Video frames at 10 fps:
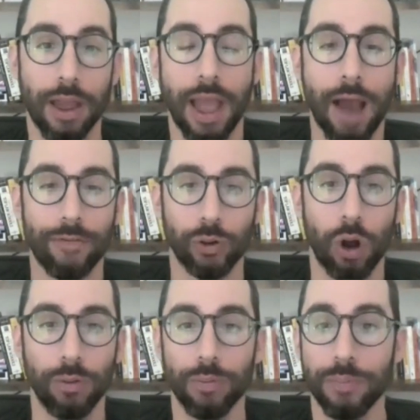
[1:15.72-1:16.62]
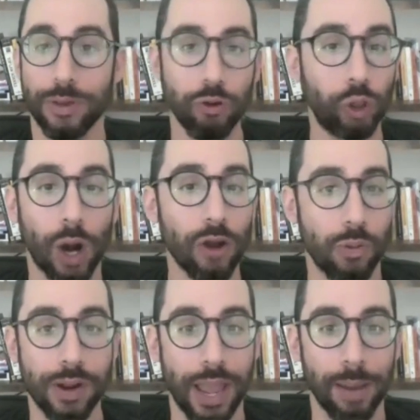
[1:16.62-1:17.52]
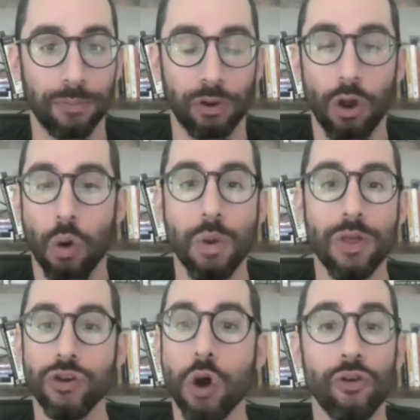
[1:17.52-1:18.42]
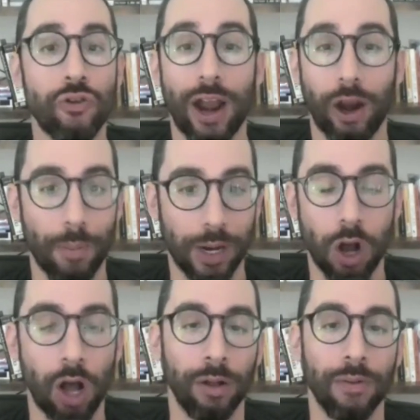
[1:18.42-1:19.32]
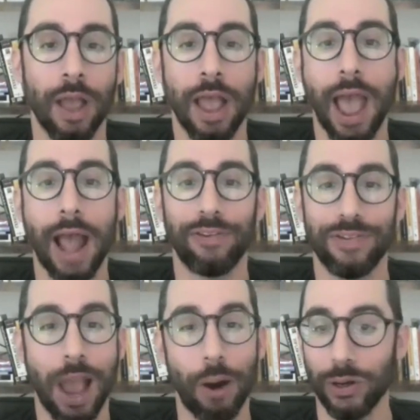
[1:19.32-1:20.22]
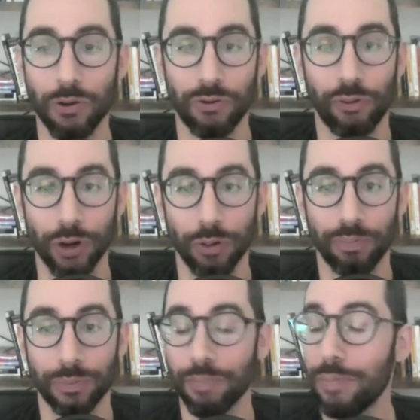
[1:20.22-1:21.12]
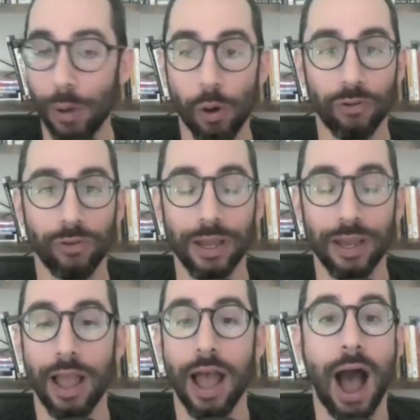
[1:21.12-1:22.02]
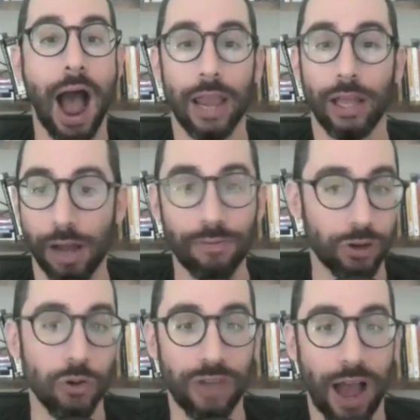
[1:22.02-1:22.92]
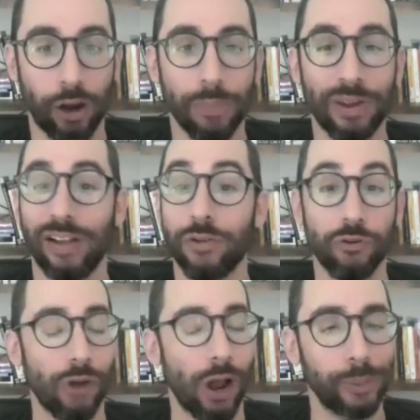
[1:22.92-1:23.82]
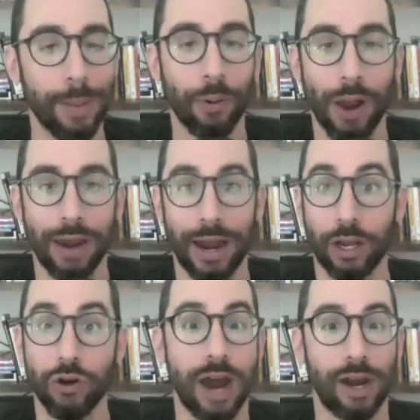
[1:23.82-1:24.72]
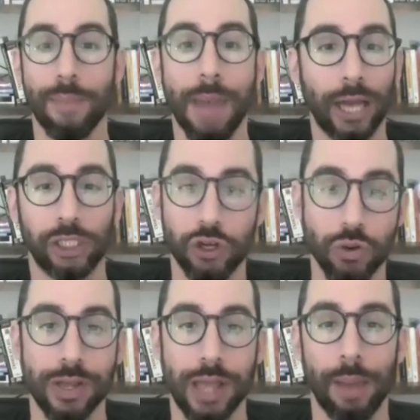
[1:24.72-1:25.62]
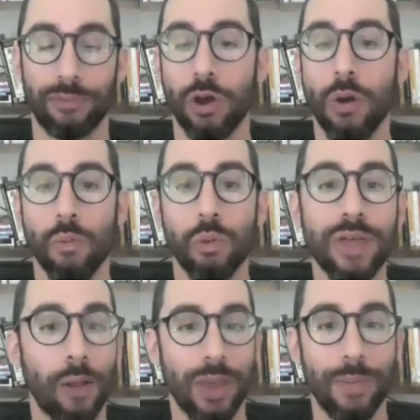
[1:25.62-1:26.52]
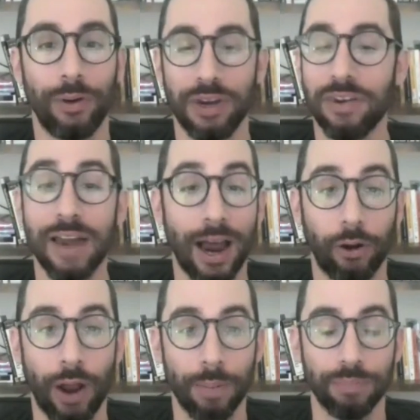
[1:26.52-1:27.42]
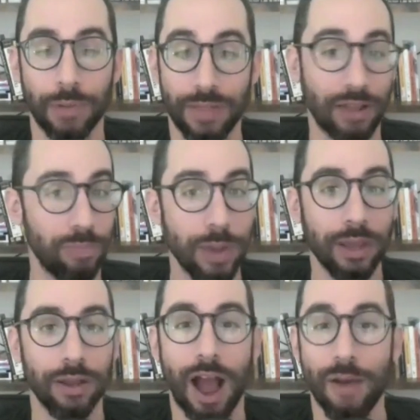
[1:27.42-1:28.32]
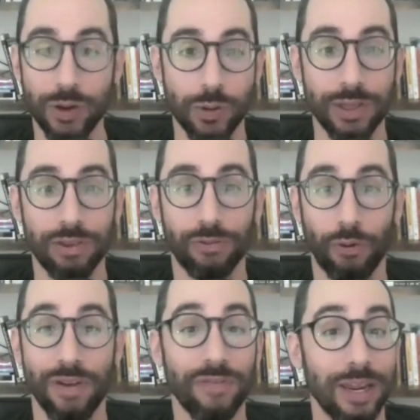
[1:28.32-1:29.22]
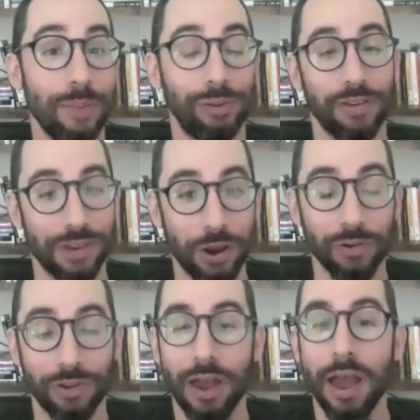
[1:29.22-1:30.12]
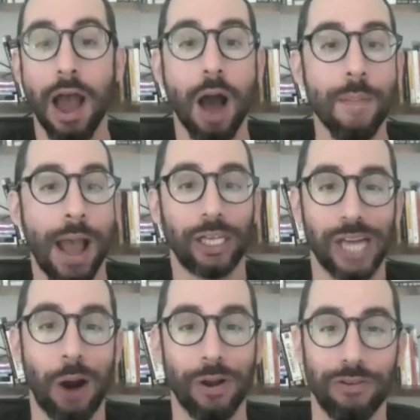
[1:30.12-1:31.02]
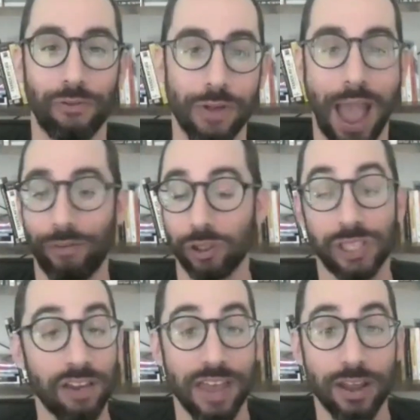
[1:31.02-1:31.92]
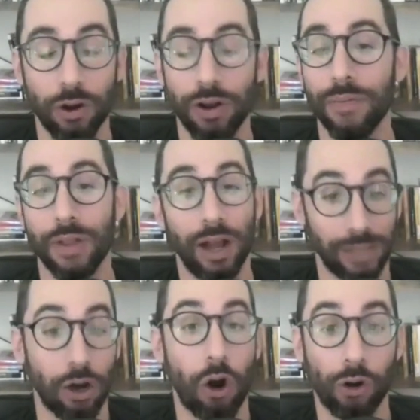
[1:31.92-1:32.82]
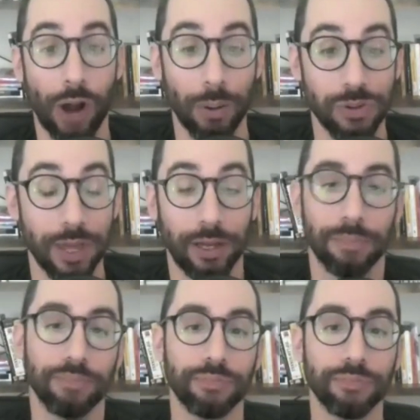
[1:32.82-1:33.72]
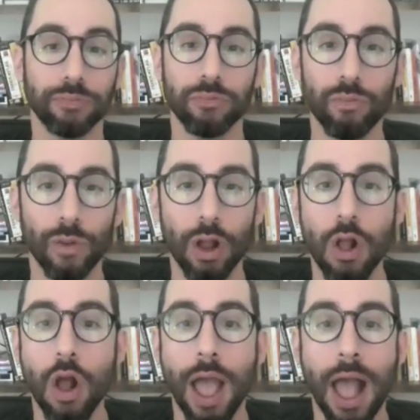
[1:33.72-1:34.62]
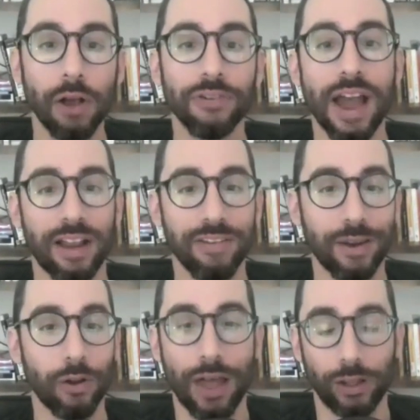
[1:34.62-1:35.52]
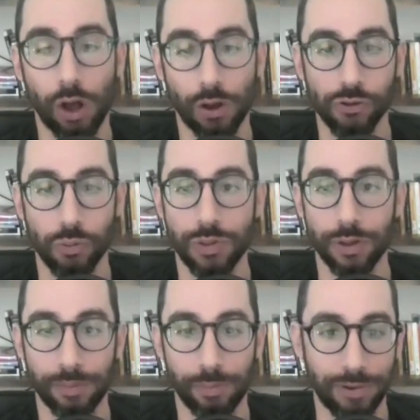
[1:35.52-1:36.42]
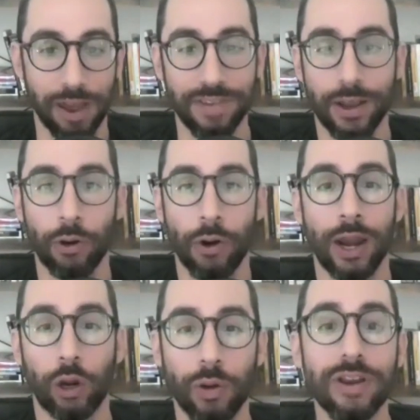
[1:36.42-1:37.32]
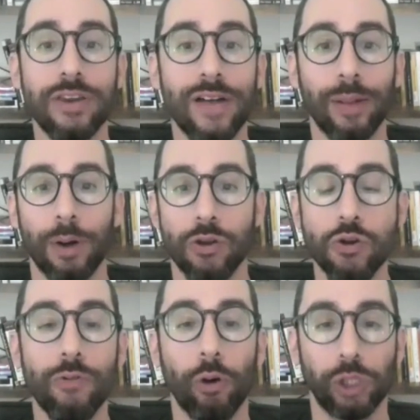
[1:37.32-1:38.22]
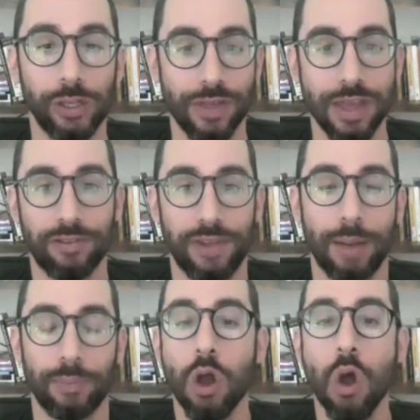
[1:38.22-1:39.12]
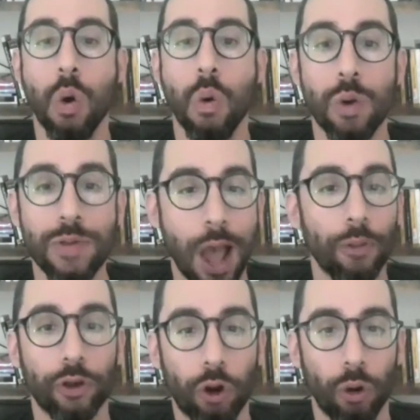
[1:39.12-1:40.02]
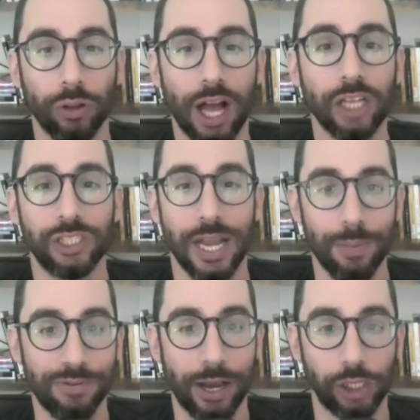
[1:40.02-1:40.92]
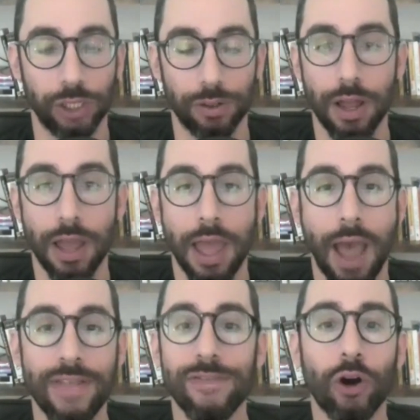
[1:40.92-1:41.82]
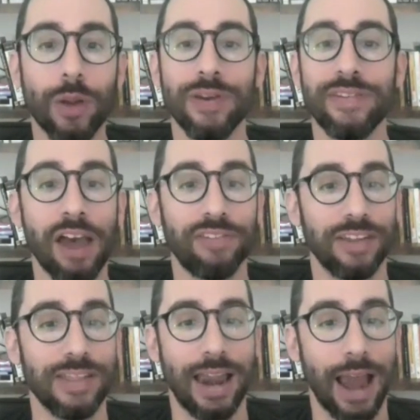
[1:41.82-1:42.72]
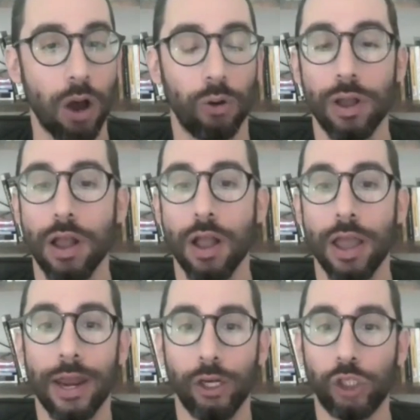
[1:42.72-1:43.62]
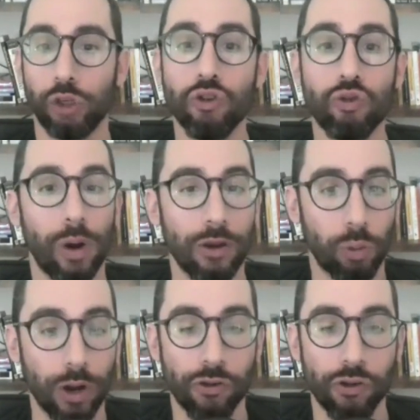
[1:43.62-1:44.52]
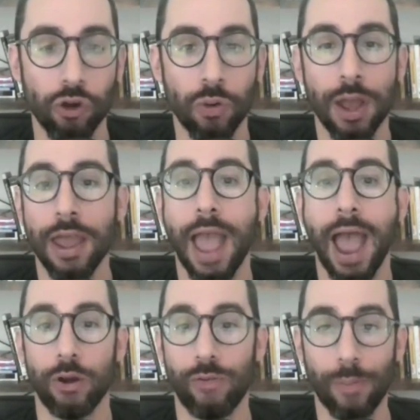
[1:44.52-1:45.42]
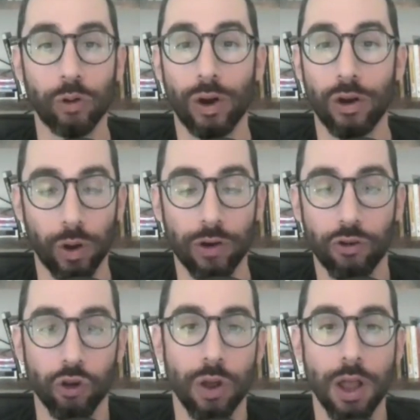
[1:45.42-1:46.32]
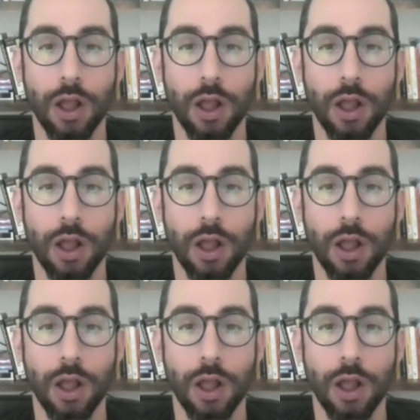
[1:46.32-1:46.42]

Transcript: After all, you try doing games with no diagramming at all and see how it goes for you. Me personally, I love to use diagrams. I love to use scratch paper, and I could not imagine doing games without the ability to diagram. And that's me. I've been doing this for 15 plus years. Imagine how it is for the average test taker. A lot harder, I would think. LSAC settled that lawsuit with the test taker and agreed to develop a new version of the exam without the current logic game section. And they've already been testing that out in June 2022 and November 2022.